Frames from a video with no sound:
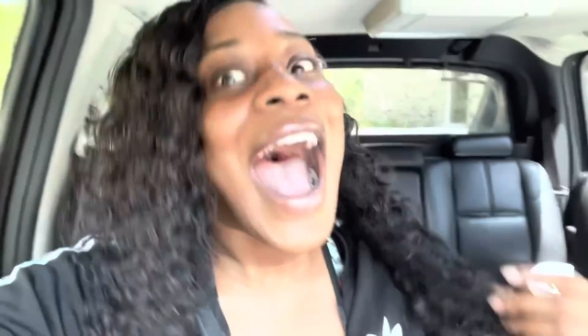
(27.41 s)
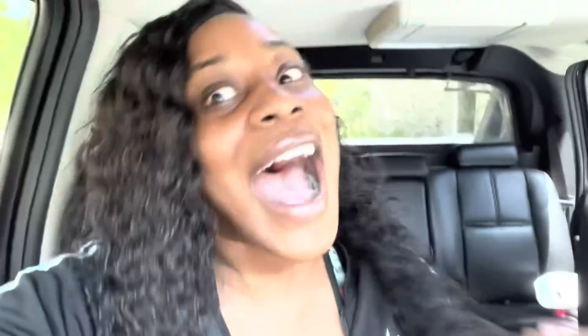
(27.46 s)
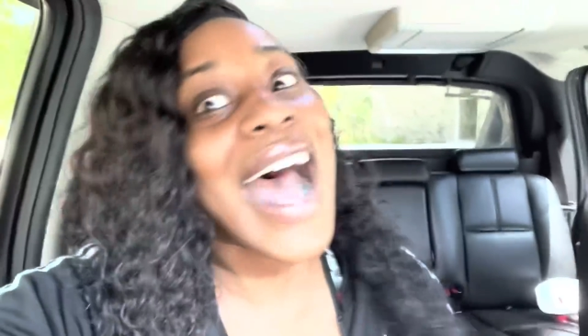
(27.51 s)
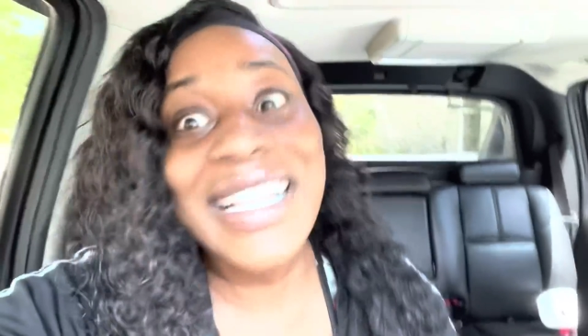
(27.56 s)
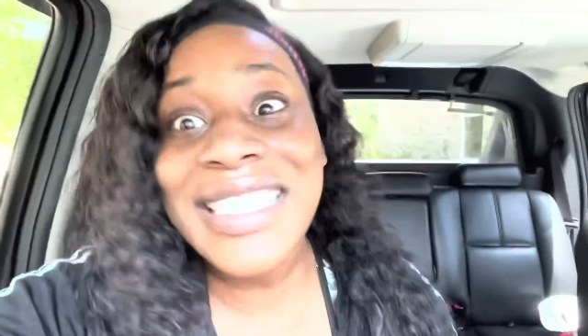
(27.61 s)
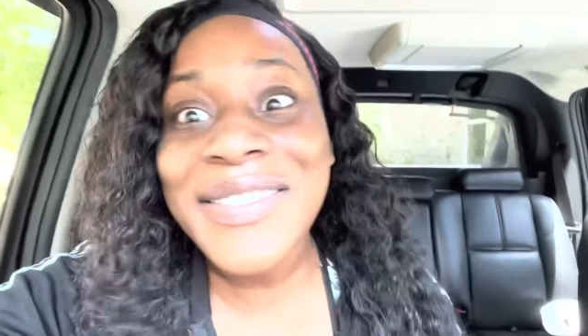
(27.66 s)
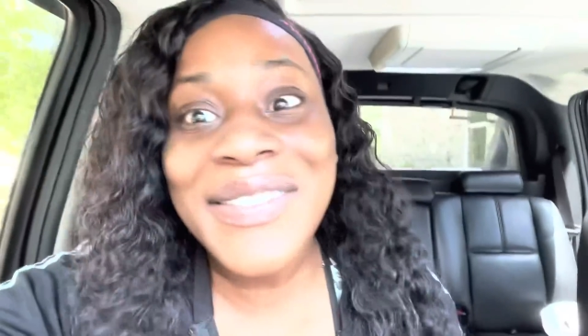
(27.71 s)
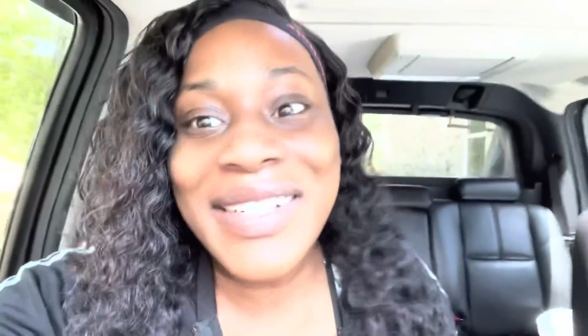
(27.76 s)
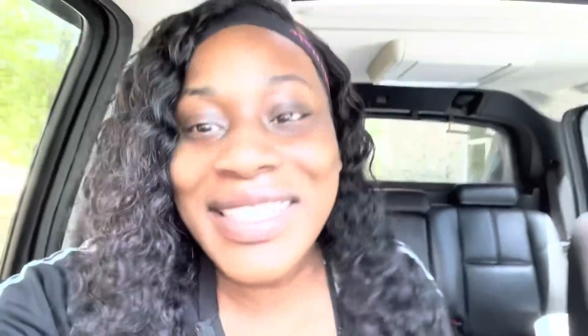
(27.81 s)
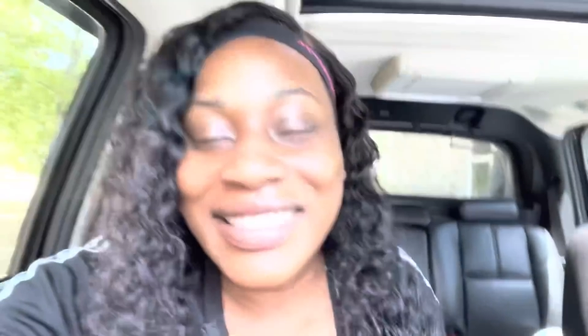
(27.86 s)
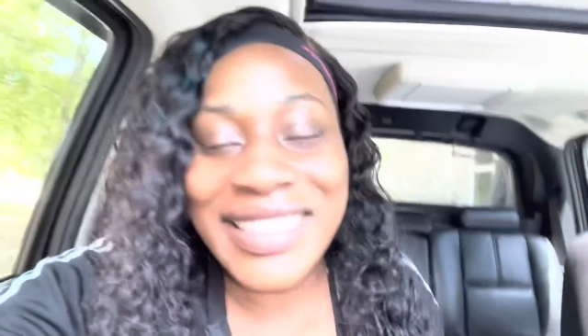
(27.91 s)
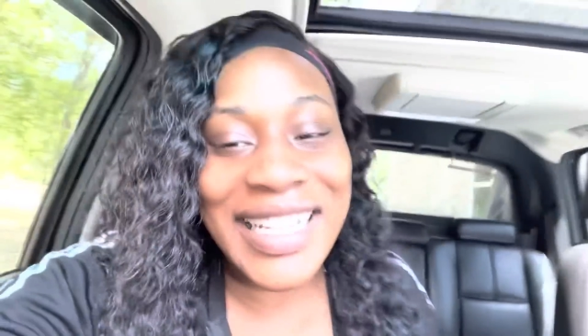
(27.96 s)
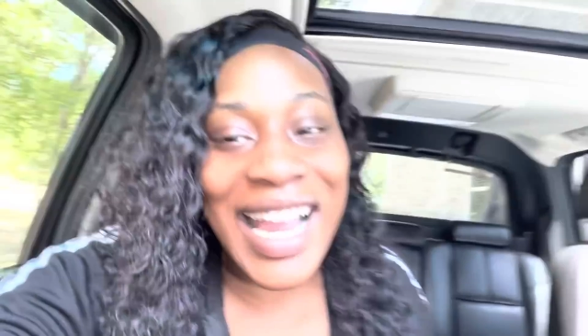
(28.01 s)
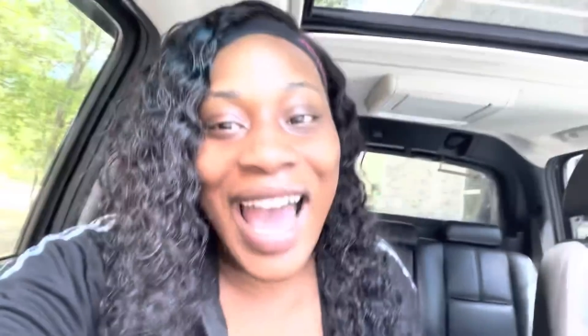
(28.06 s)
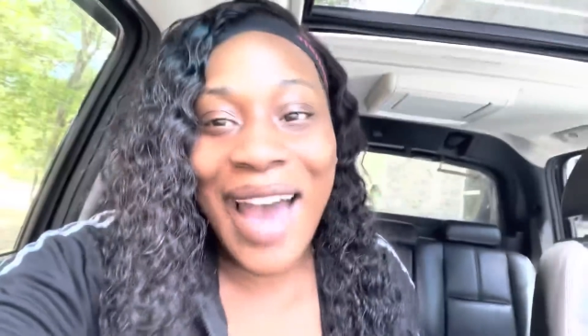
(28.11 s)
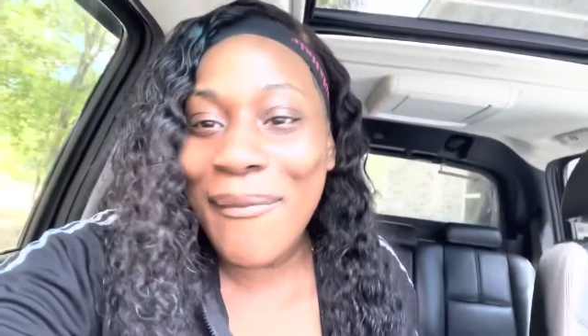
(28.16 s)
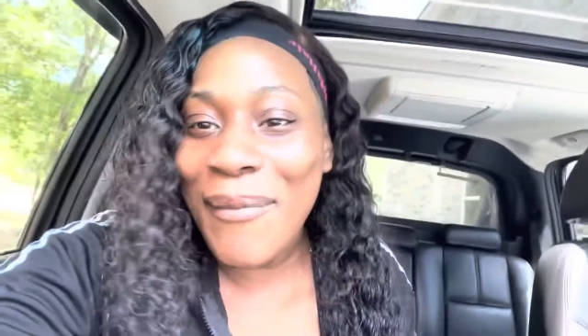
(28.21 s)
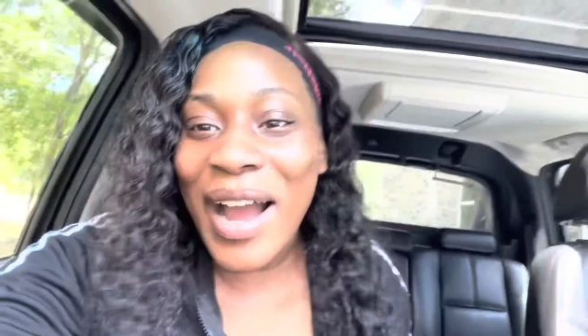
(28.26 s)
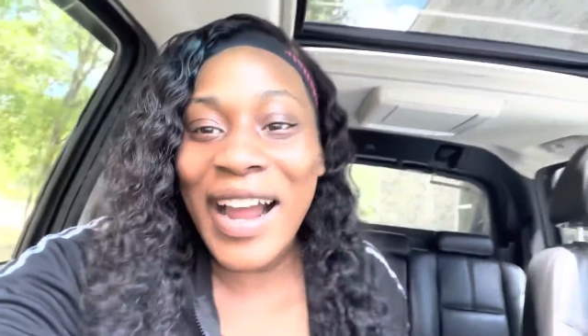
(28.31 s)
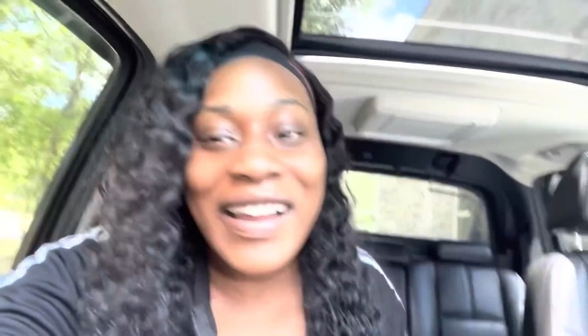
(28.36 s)
I just want to see
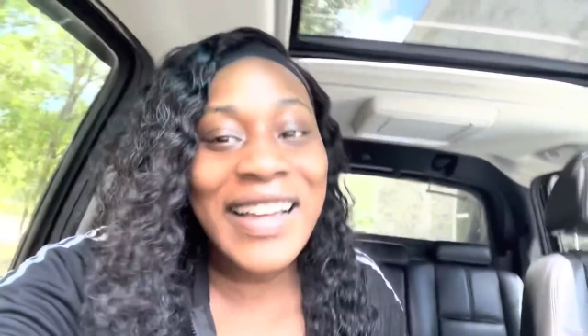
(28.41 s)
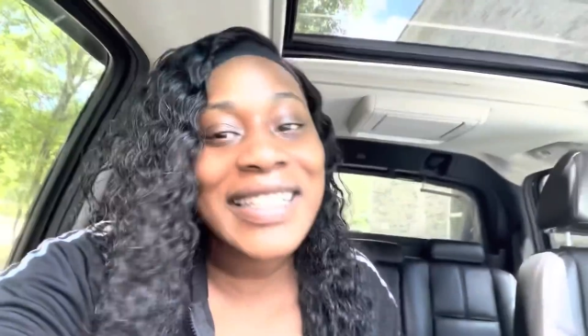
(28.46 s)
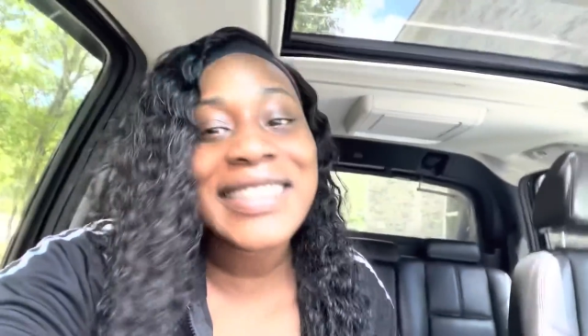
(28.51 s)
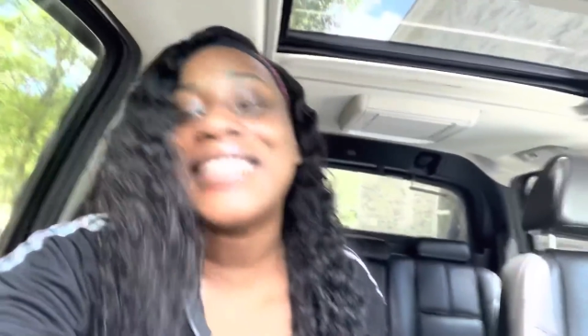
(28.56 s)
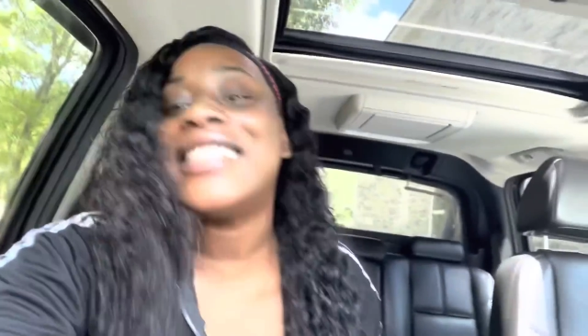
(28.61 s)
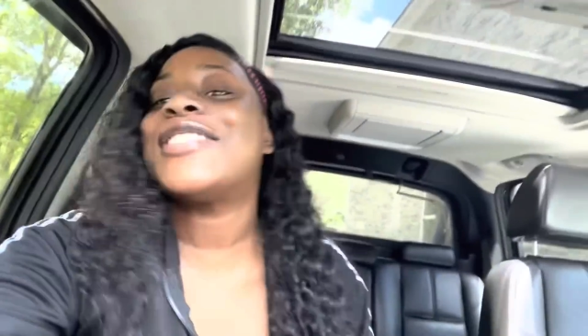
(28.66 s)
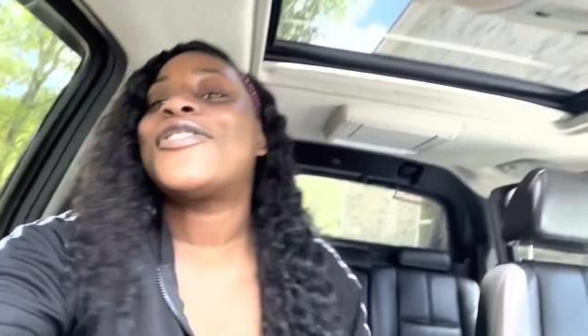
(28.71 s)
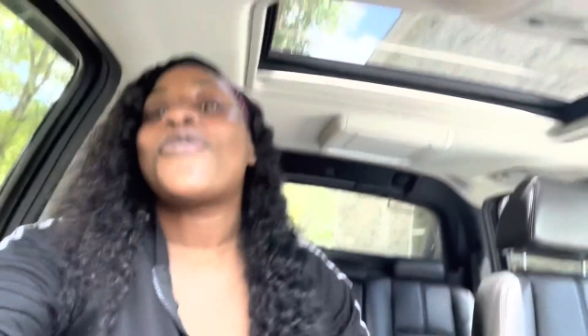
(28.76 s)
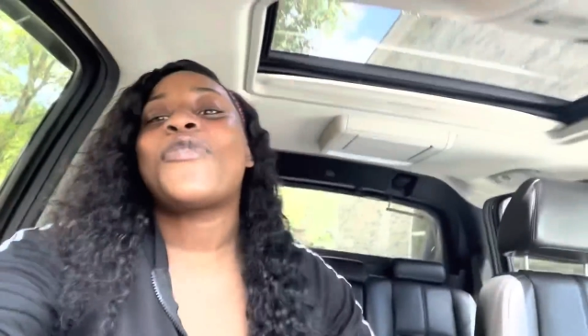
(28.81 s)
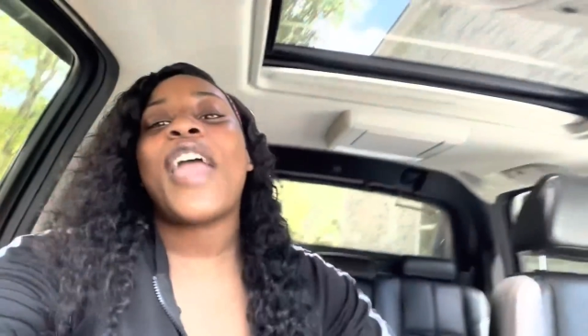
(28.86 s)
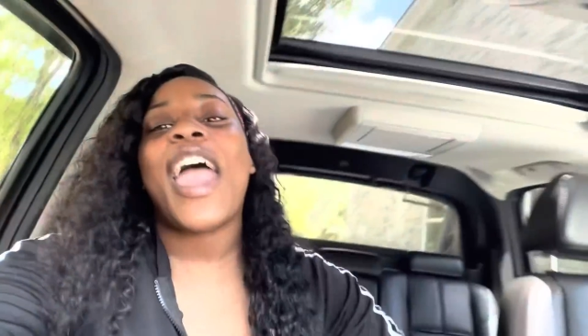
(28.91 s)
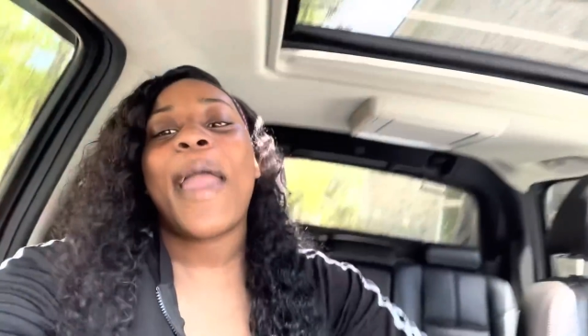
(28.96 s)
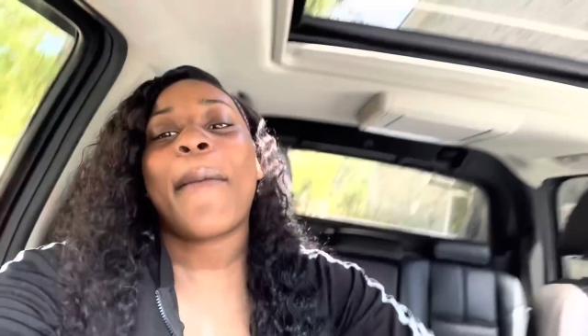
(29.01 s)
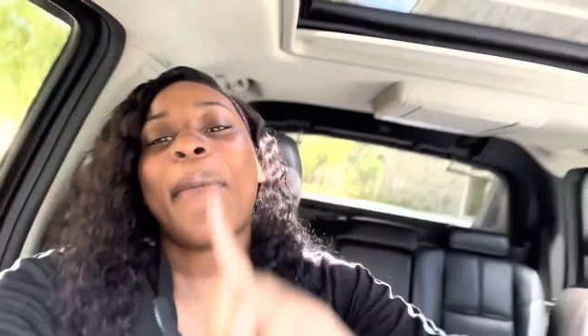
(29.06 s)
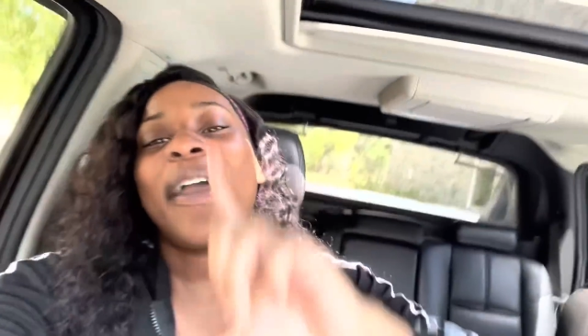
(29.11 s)
how my good sis react.